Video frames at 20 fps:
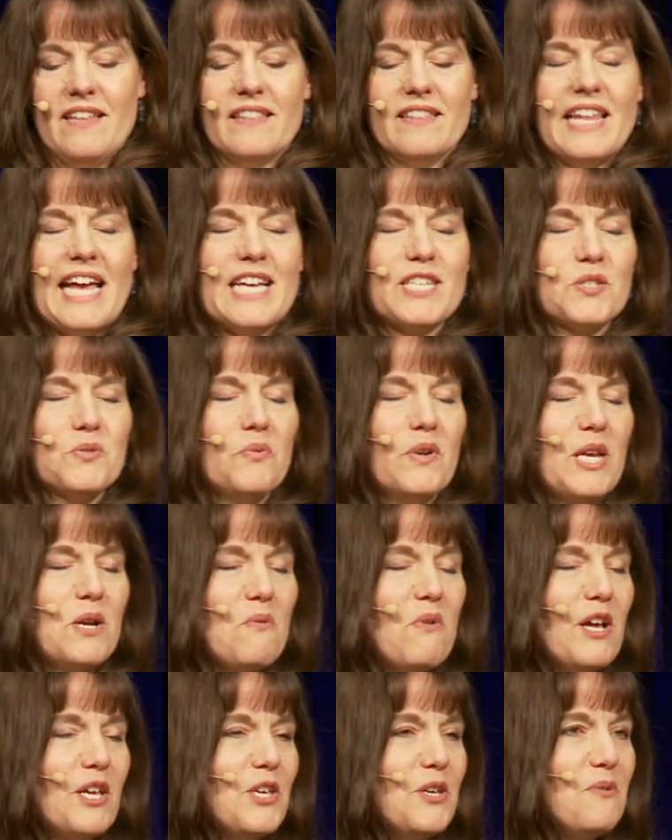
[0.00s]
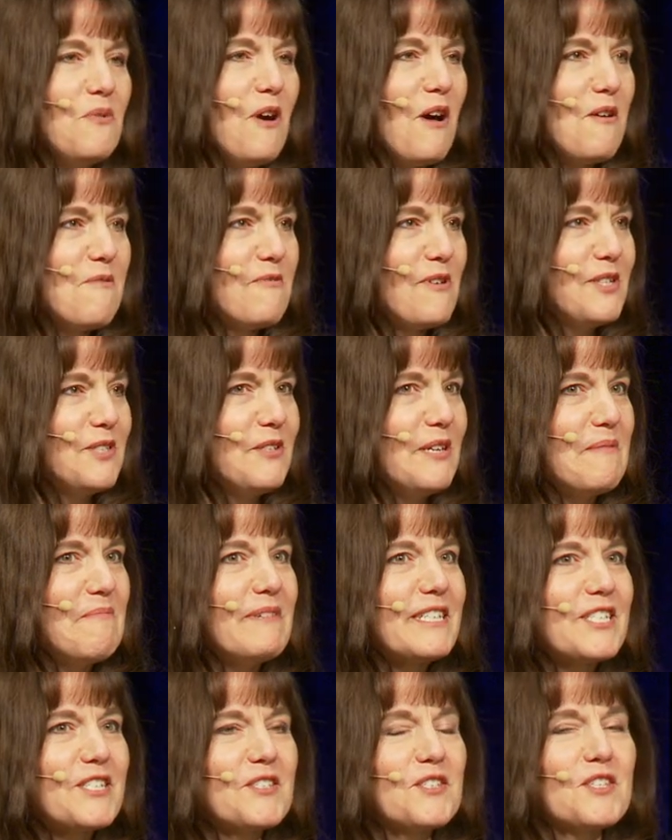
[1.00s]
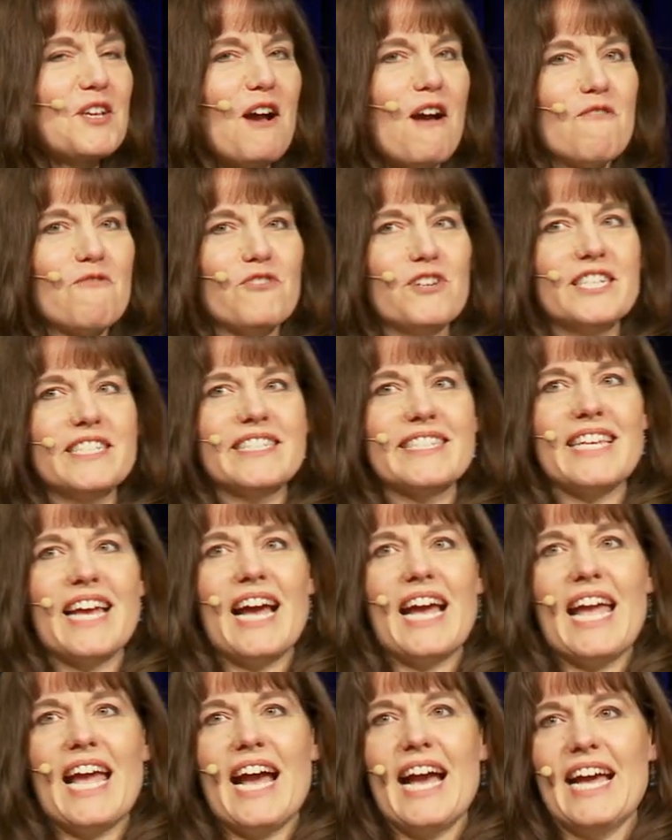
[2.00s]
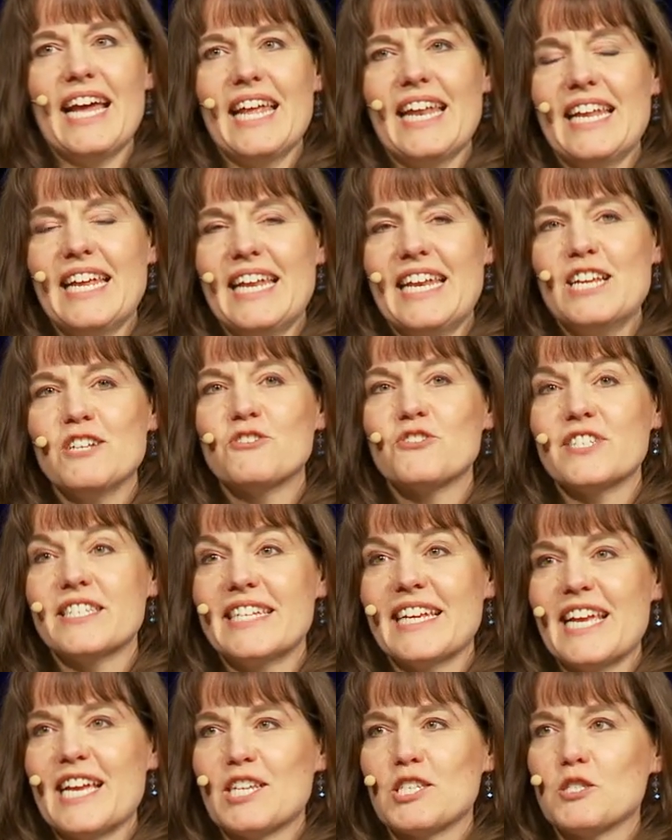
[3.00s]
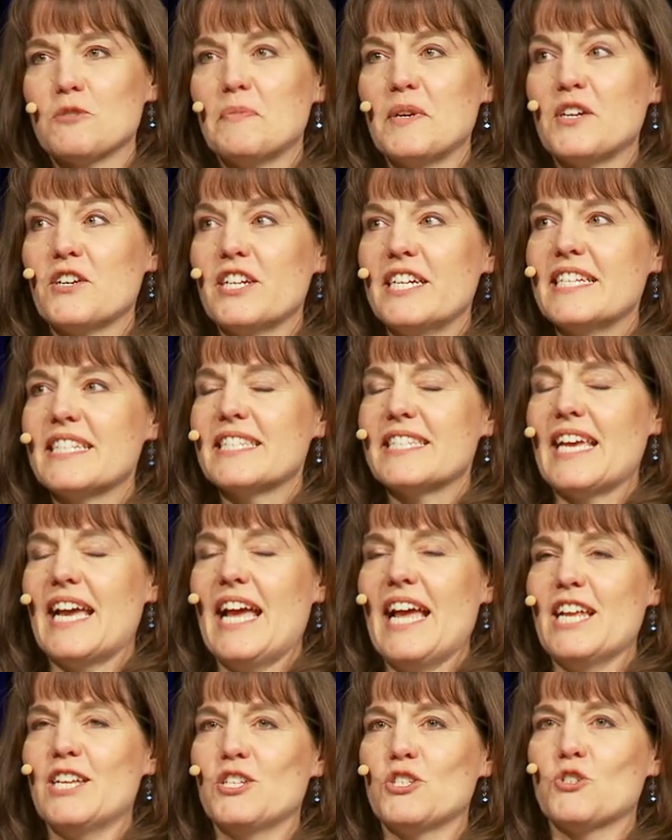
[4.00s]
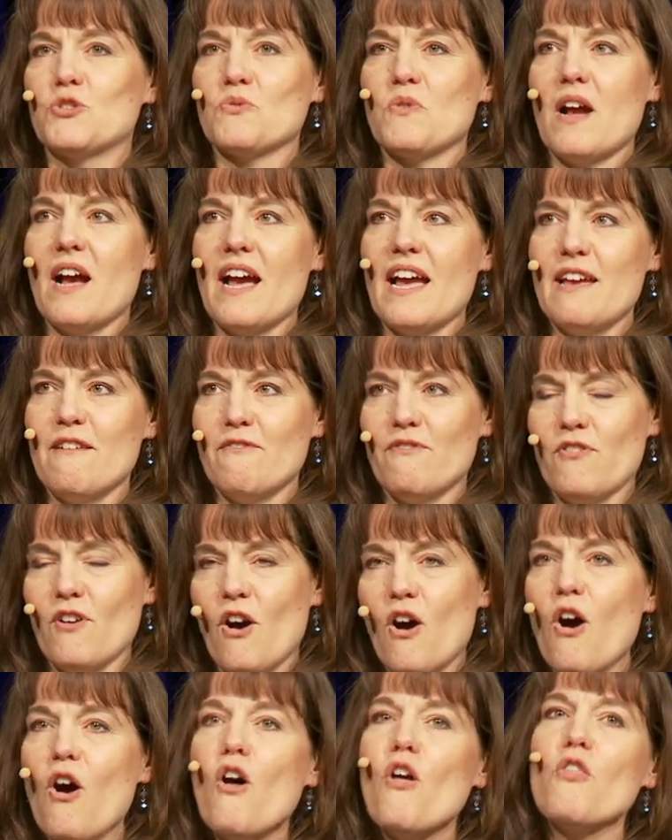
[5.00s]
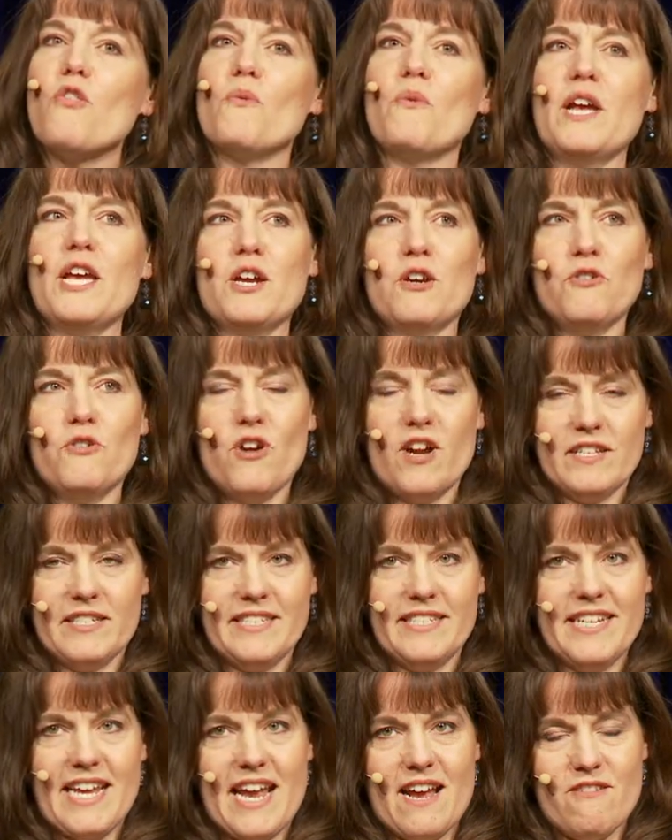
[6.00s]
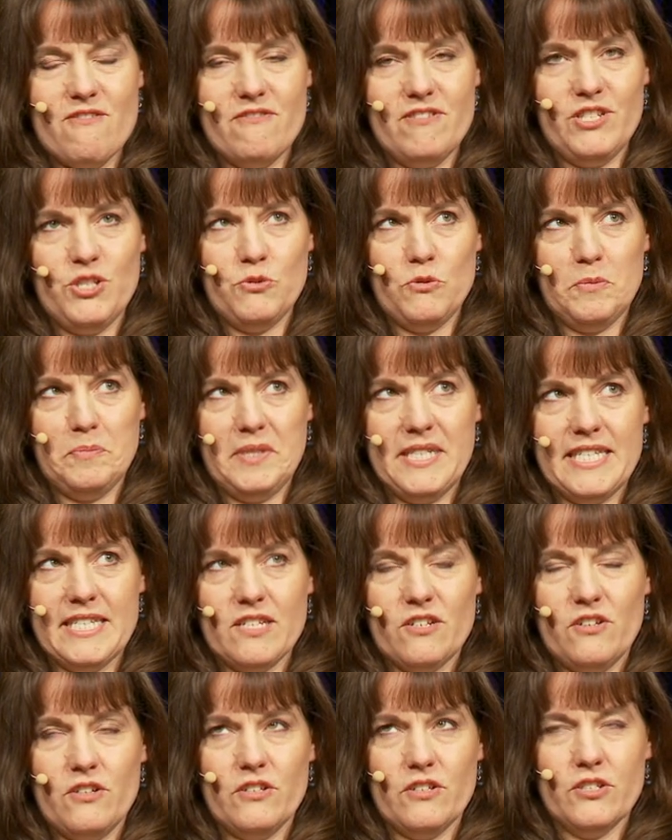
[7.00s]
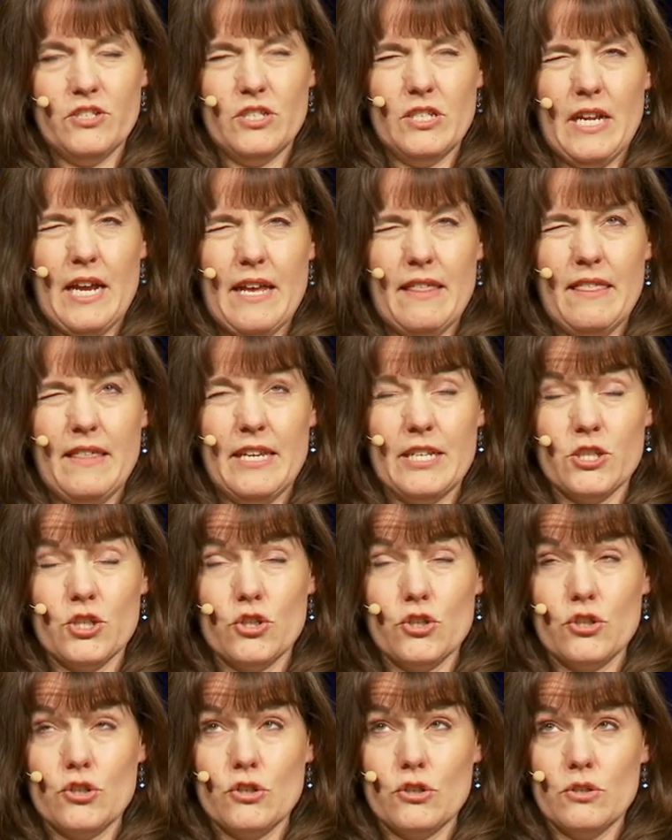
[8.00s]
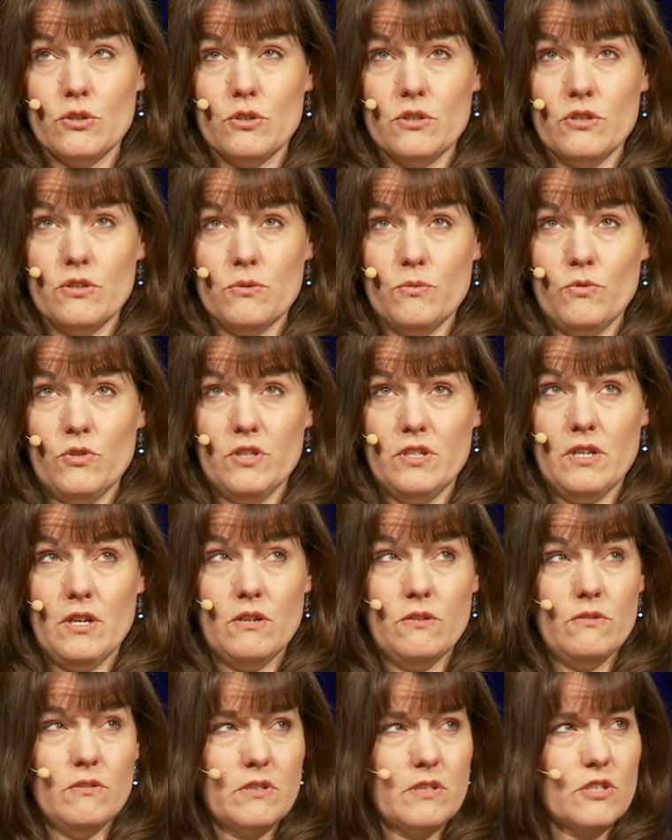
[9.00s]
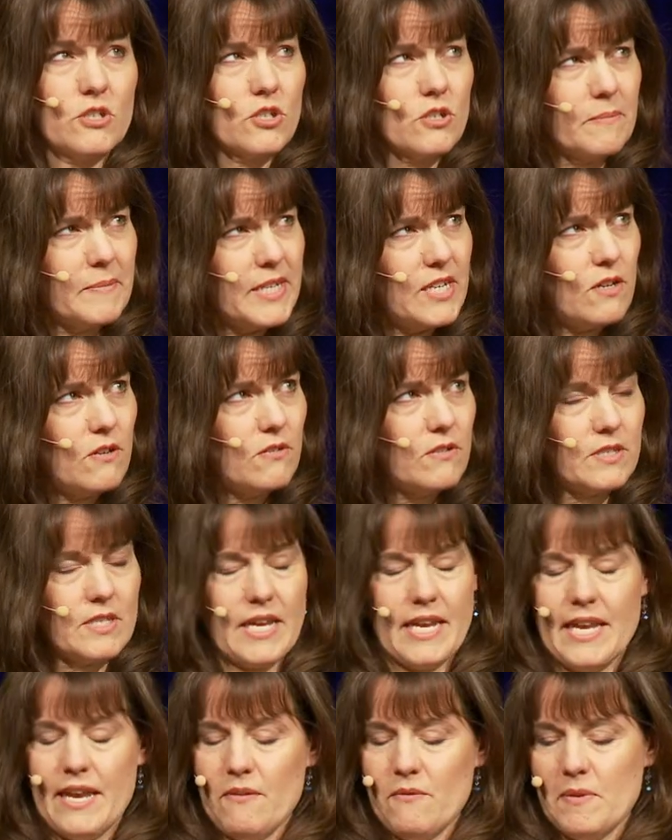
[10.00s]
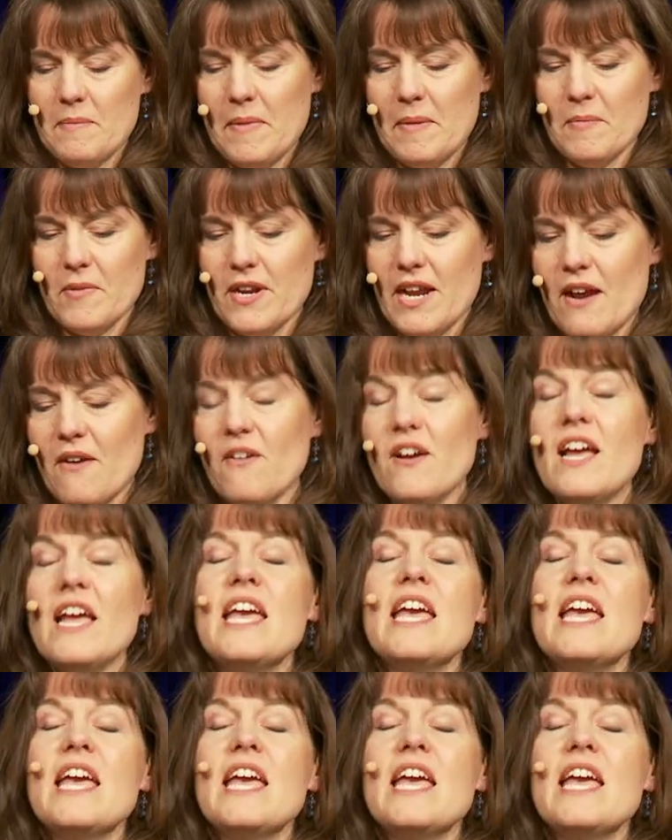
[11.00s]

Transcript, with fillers: Last week, while you all were doing missions conference, I had an interesting experience. I had to drive all the way across town to a place called, I think, Sherwood Oaks, Sherman Oaks. I can't remember now.